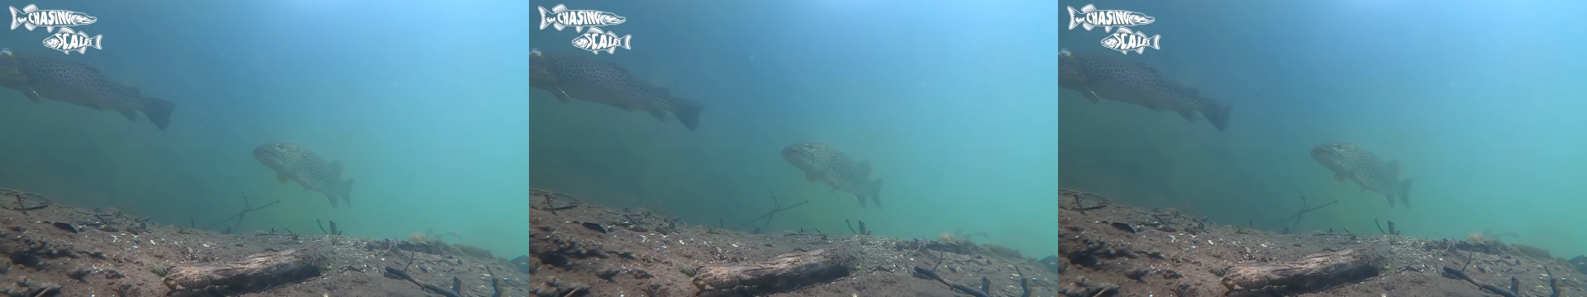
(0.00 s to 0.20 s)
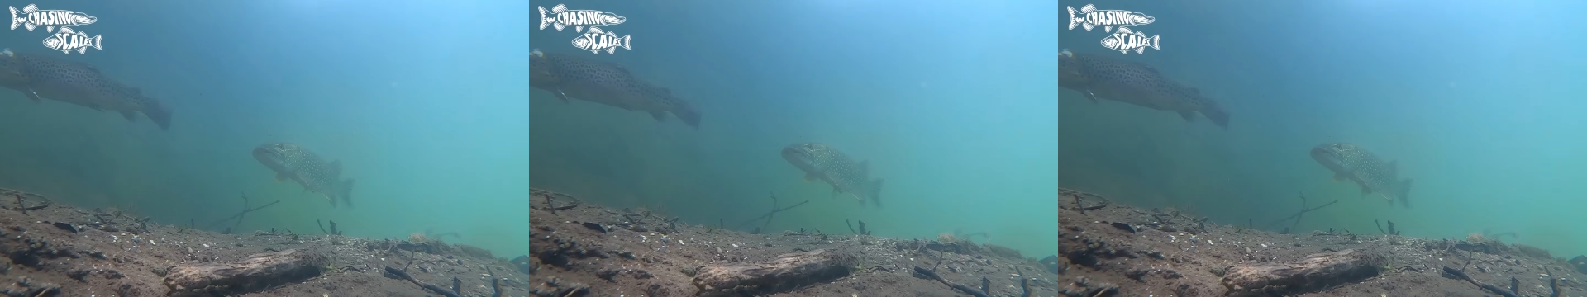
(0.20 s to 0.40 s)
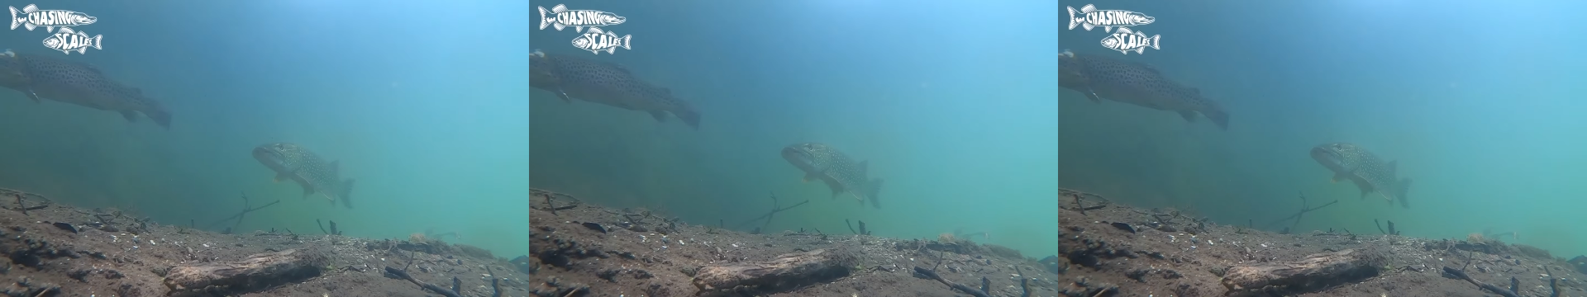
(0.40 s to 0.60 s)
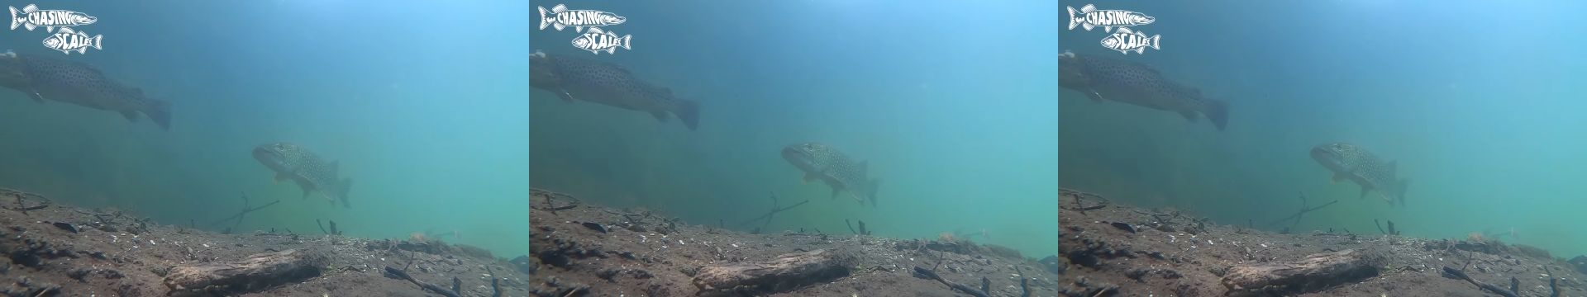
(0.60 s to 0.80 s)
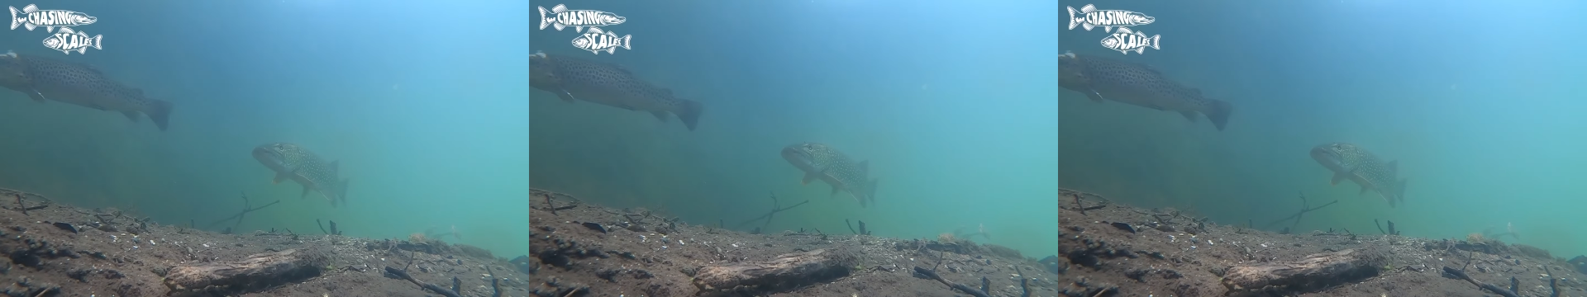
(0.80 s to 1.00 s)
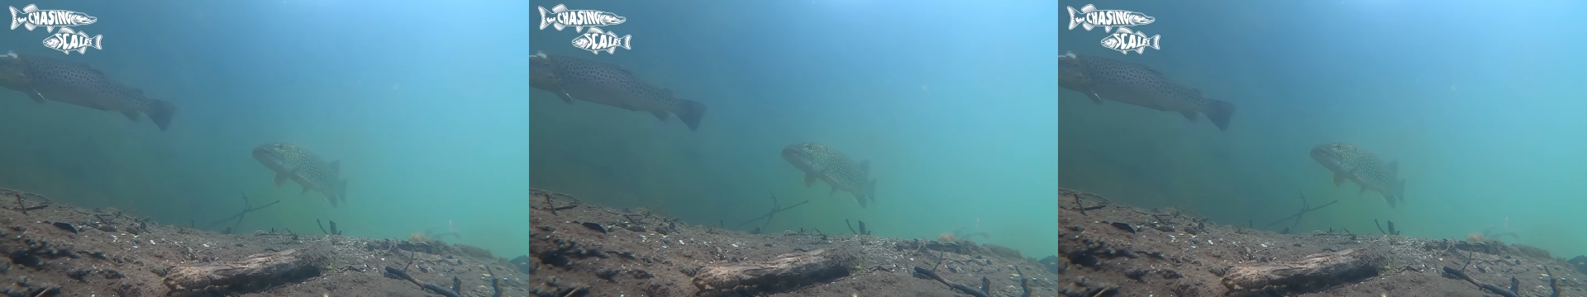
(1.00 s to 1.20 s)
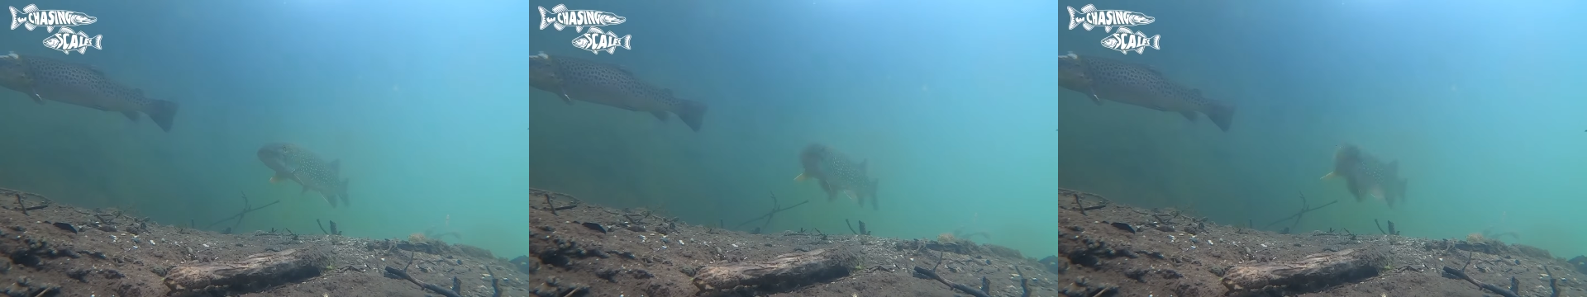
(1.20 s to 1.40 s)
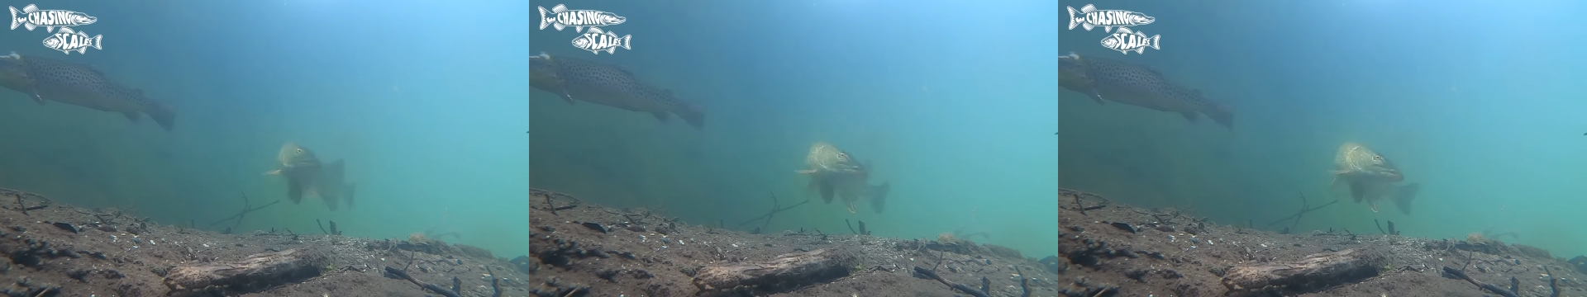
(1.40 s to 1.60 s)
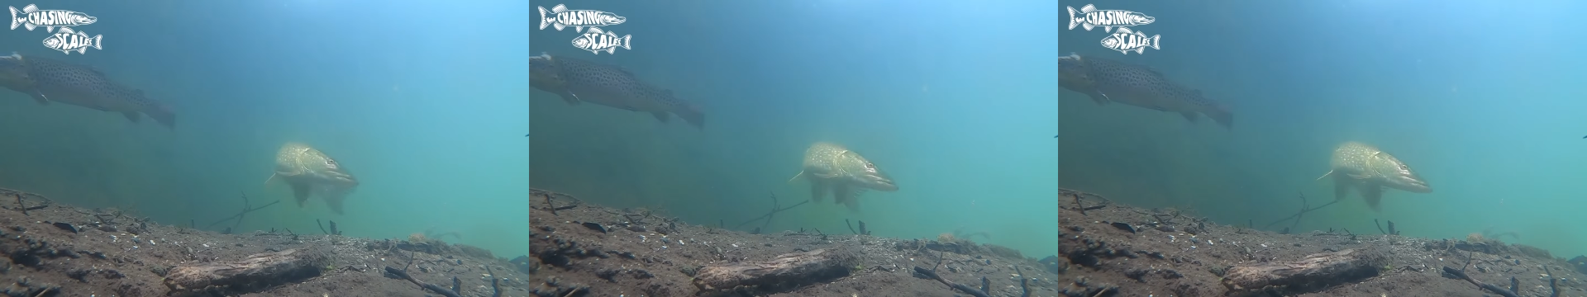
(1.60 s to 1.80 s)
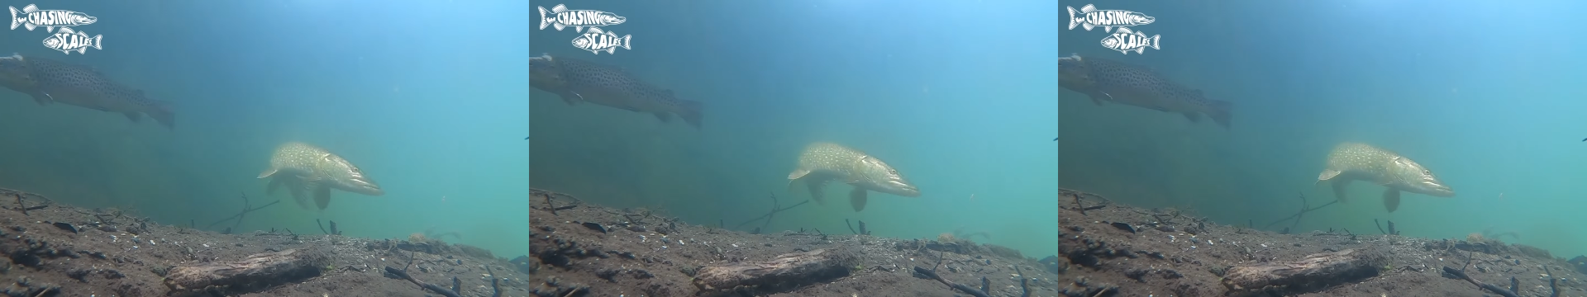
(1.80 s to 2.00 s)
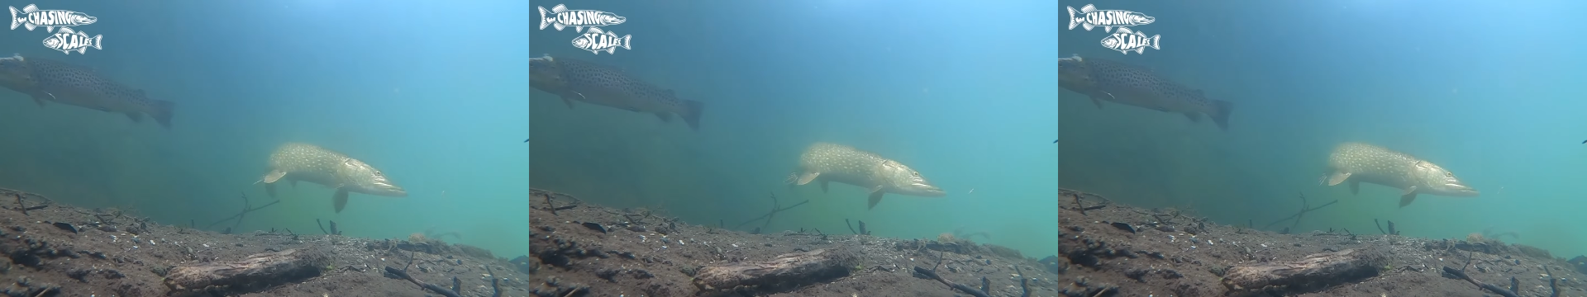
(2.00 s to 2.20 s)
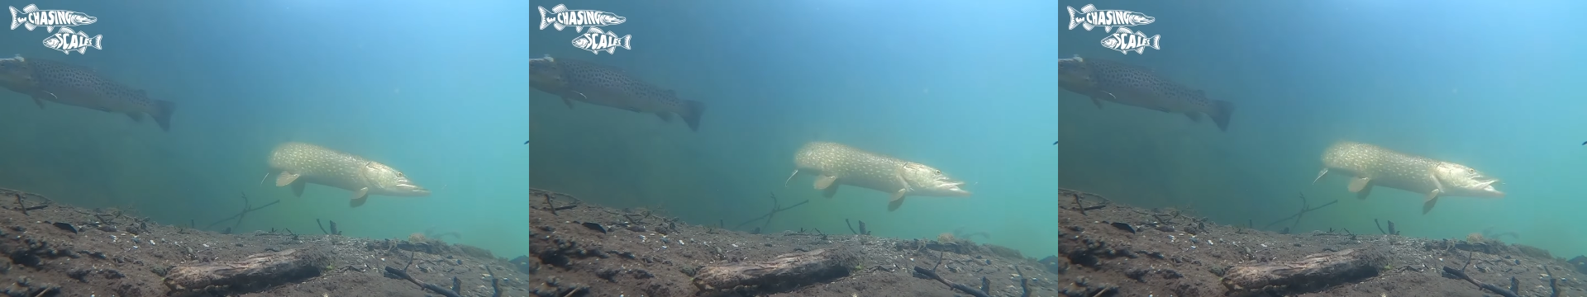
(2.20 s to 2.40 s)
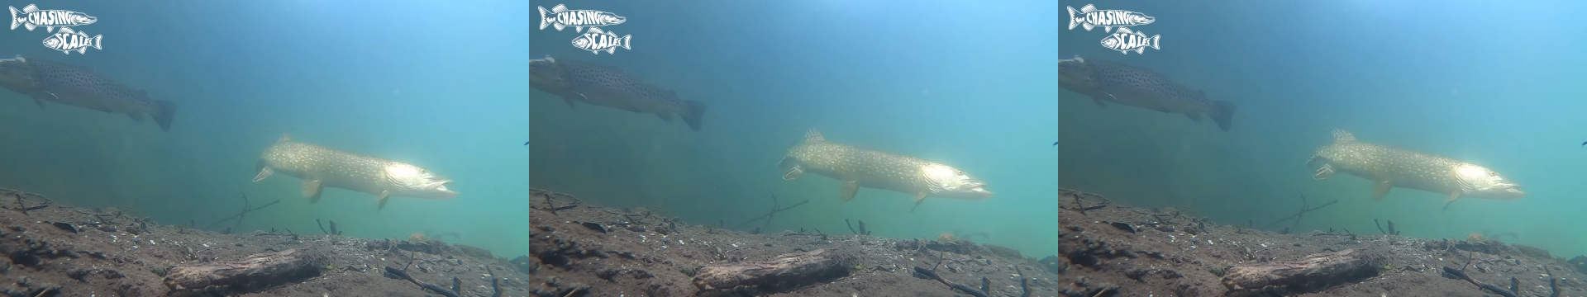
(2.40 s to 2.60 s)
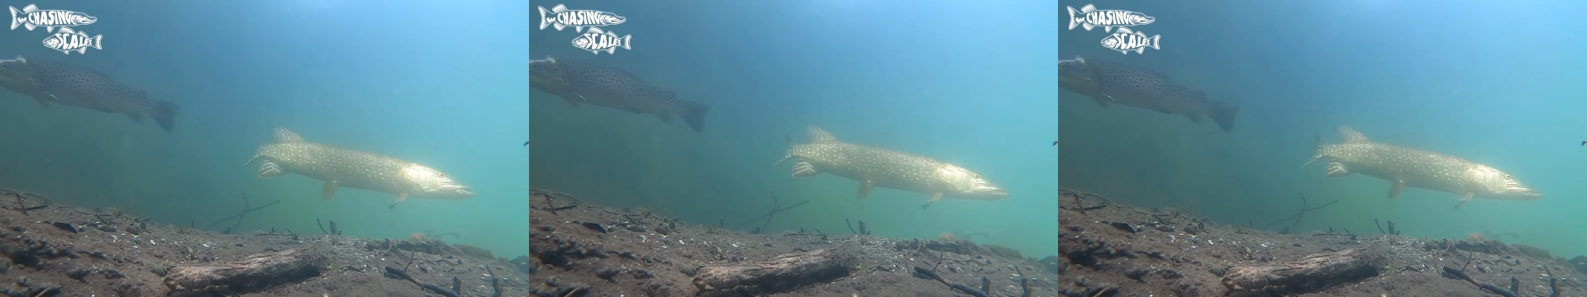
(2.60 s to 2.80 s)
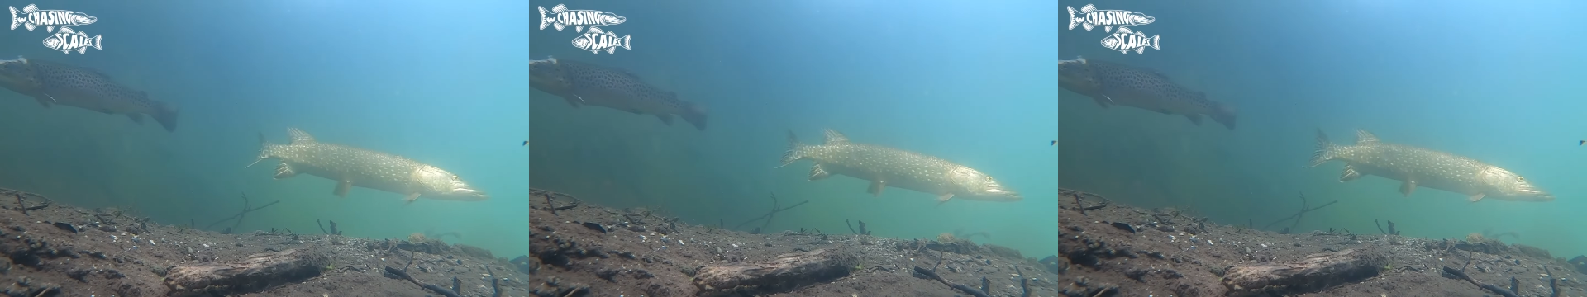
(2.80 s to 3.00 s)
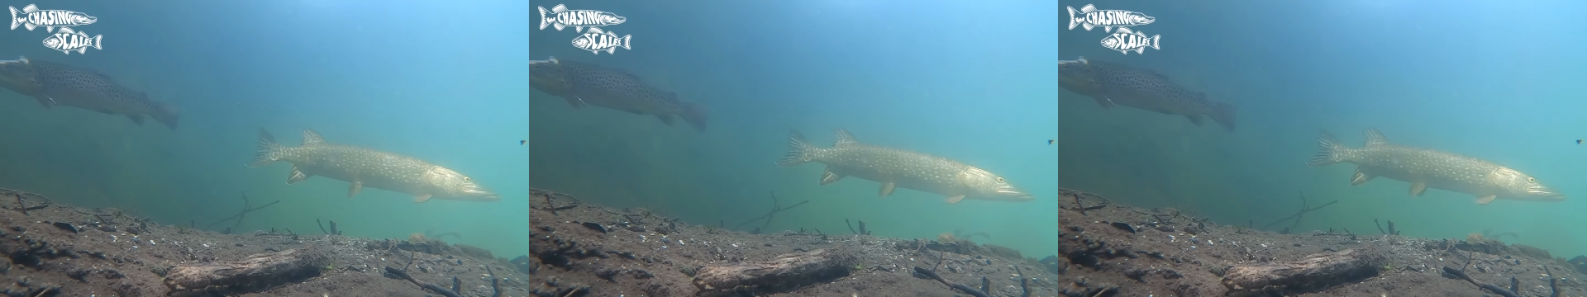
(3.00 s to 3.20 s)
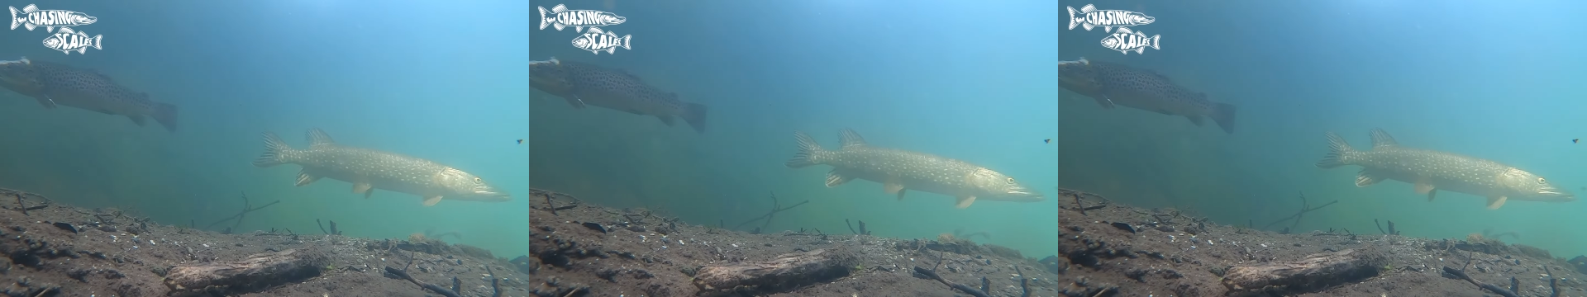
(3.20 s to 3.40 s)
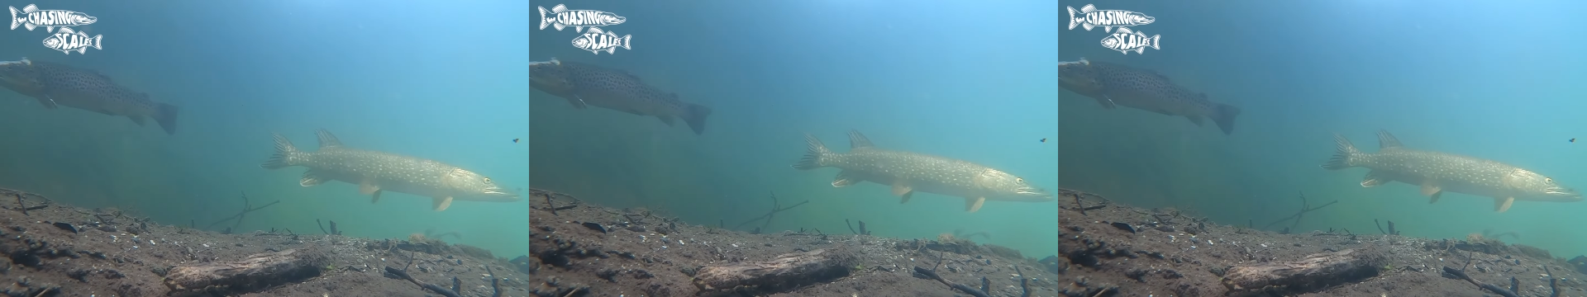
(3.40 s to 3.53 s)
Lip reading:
No face is visible, so there are no lips to read.